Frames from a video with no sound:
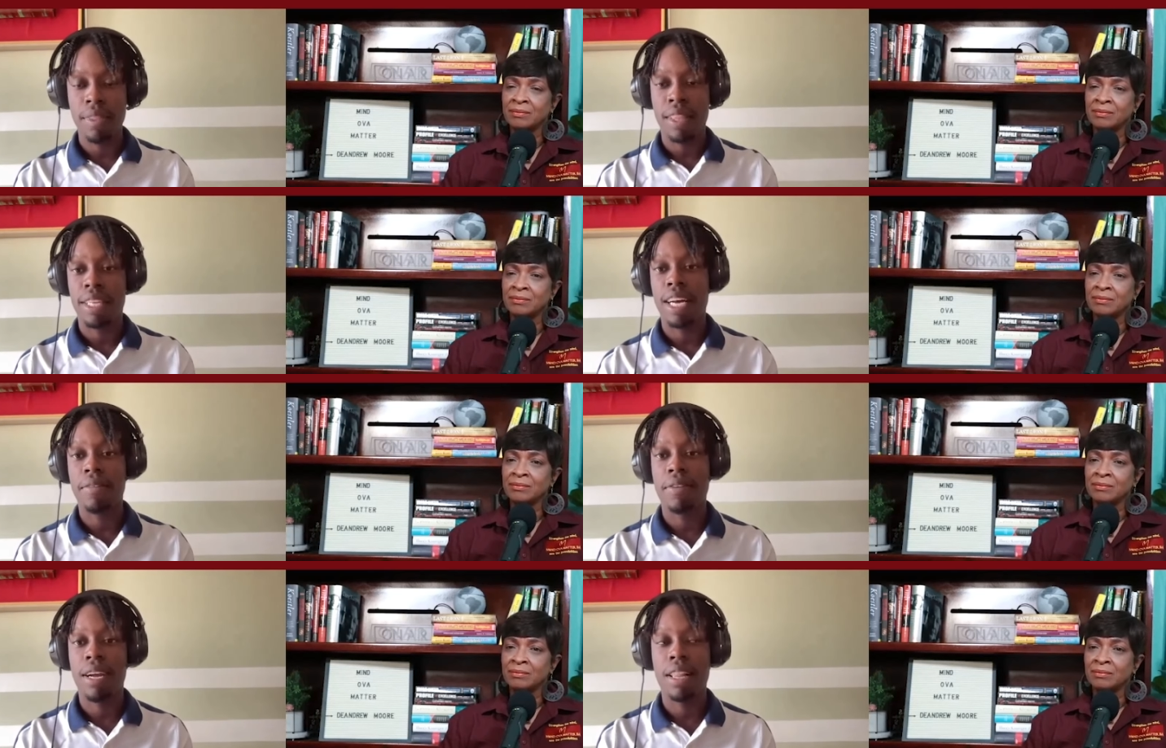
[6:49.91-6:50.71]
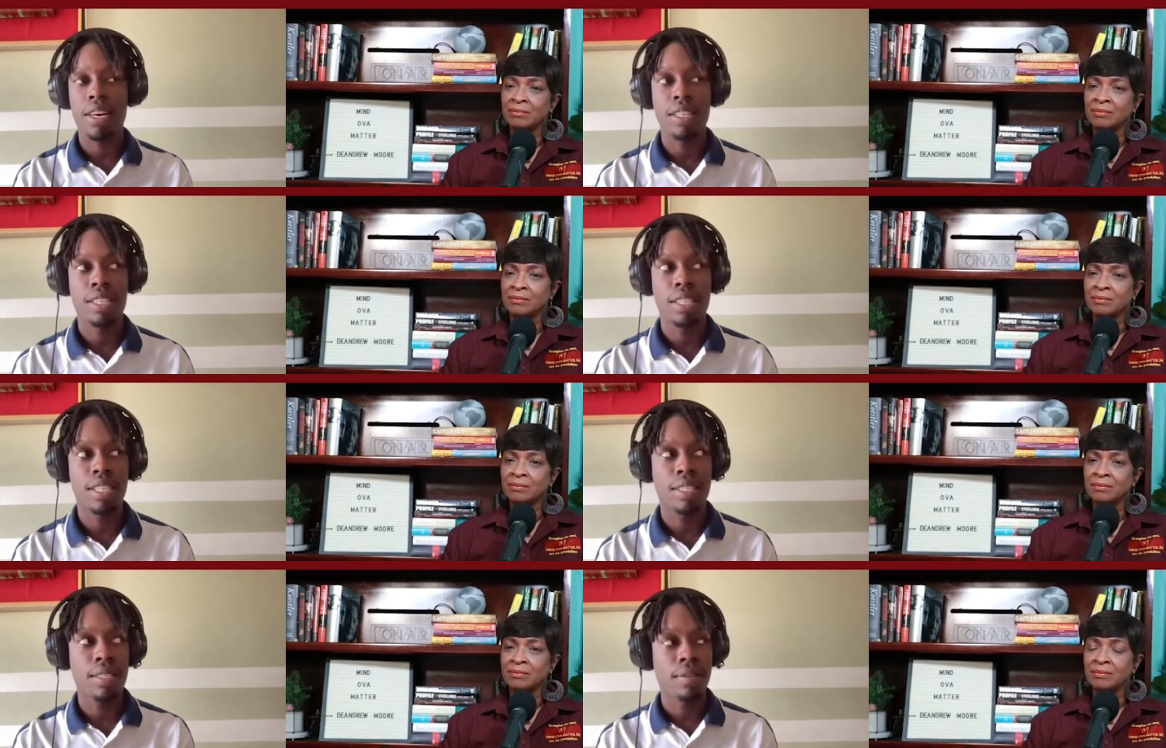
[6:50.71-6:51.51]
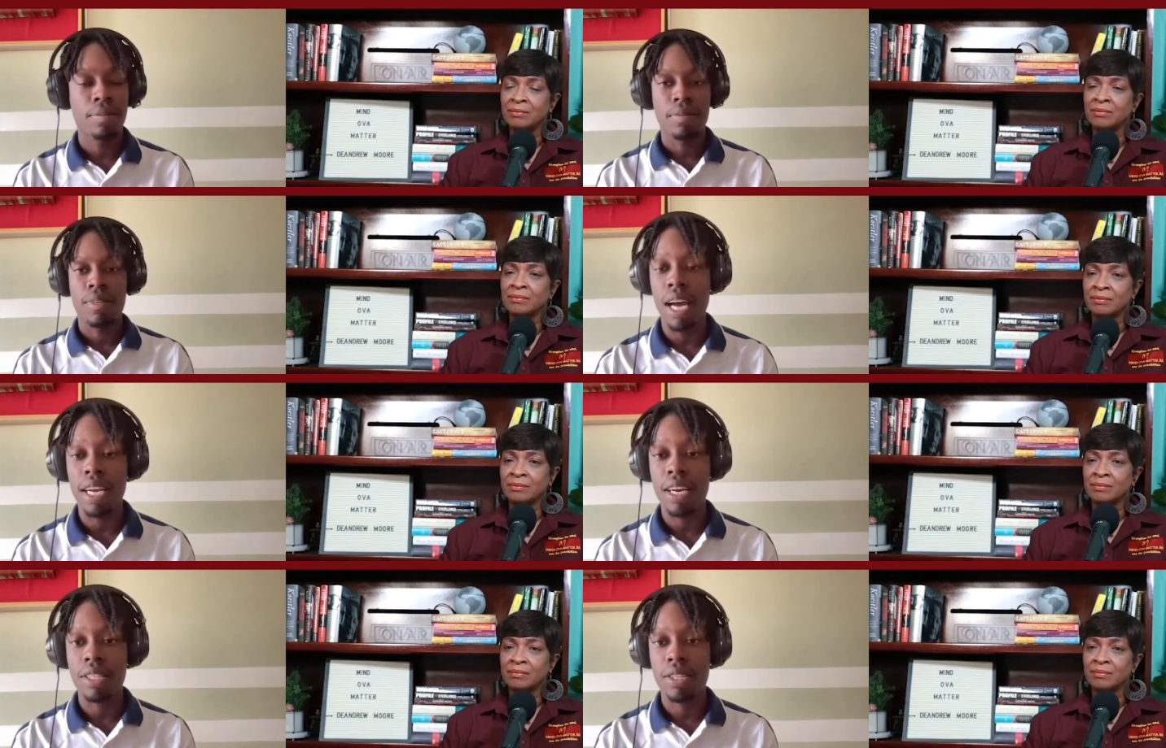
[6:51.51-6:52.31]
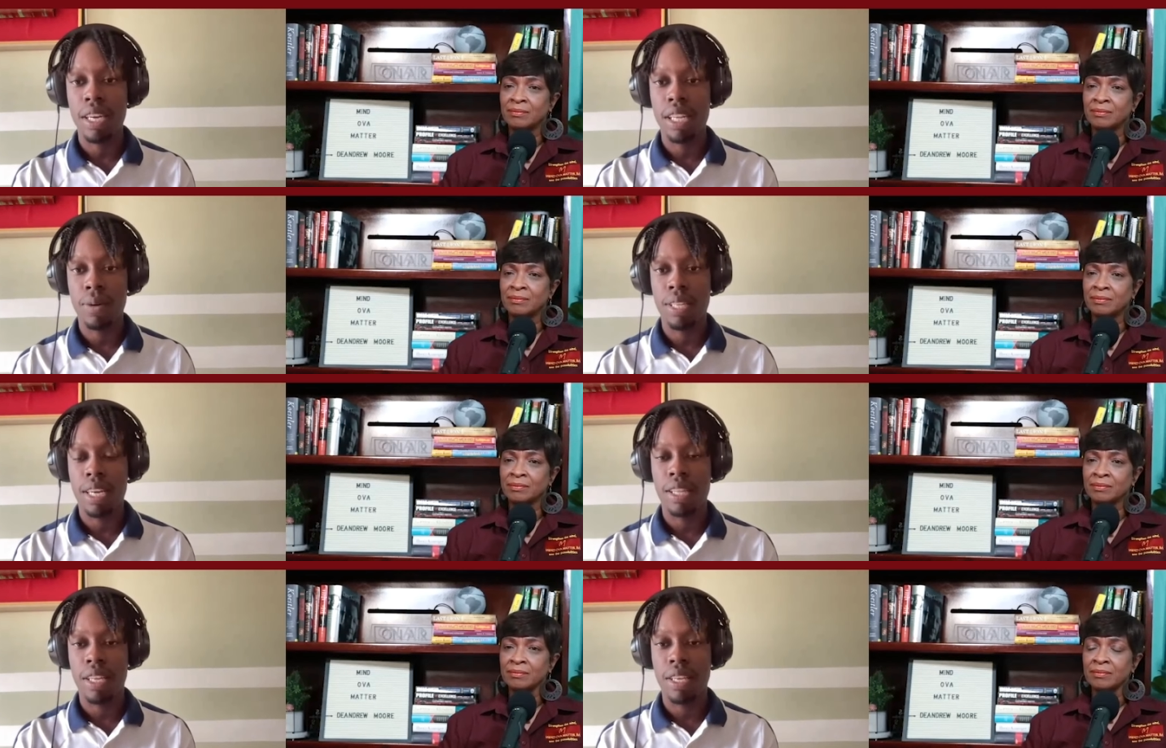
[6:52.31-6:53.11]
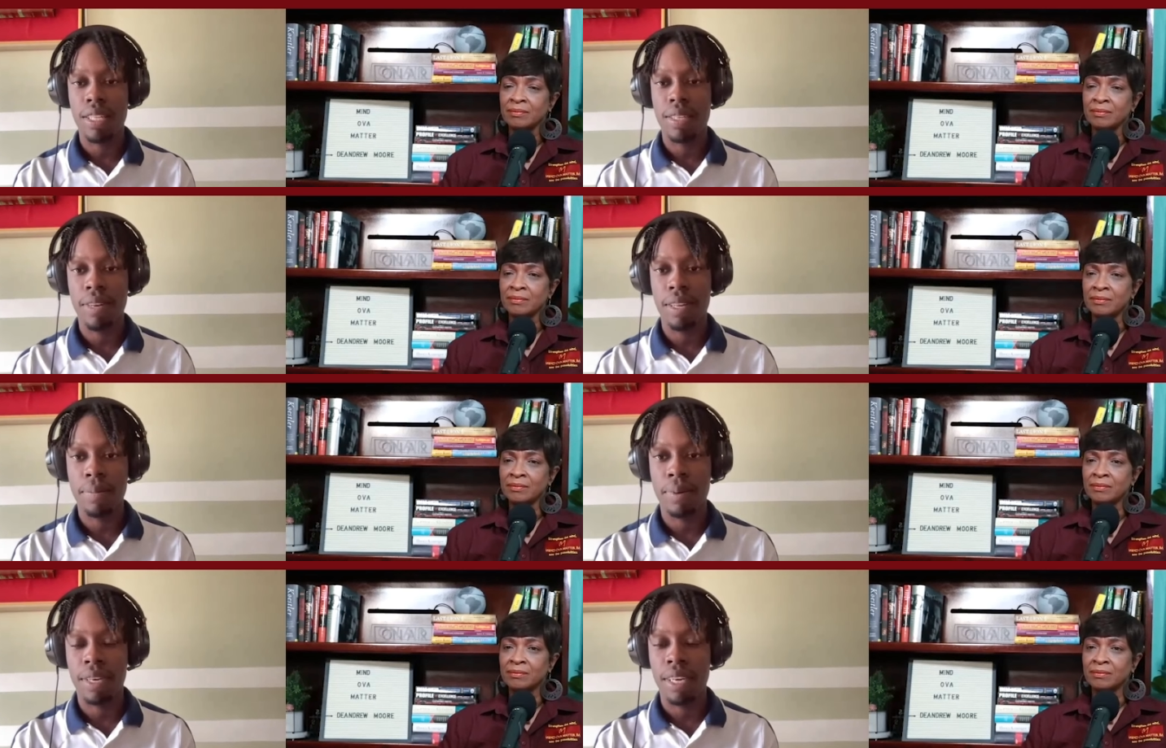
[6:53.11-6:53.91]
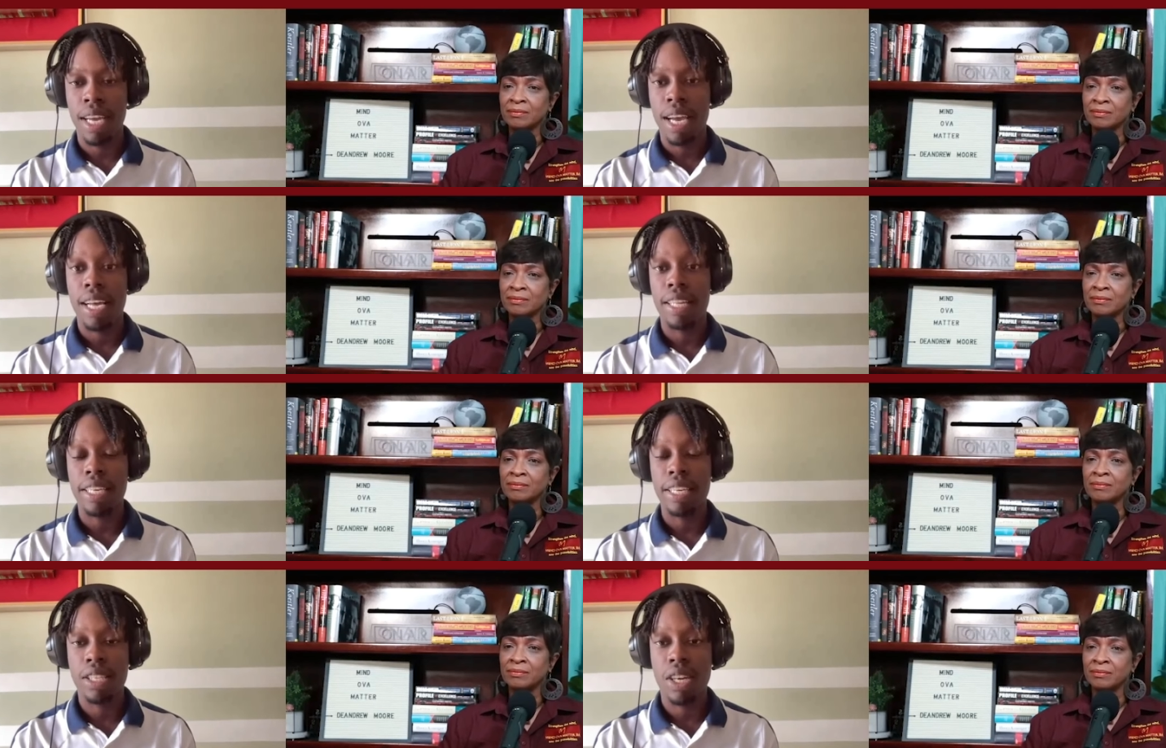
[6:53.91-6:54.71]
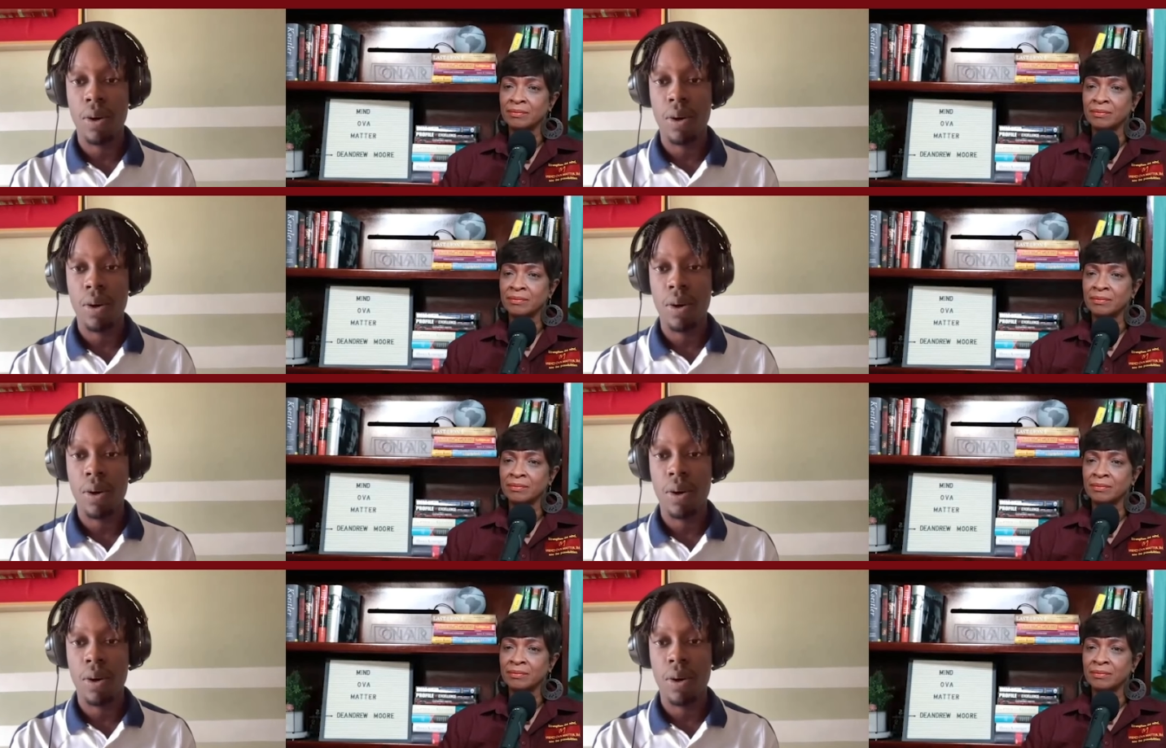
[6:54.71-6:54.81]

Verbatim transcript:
Speaker 1: Then after I launched it, I got together with another developer and he's mm.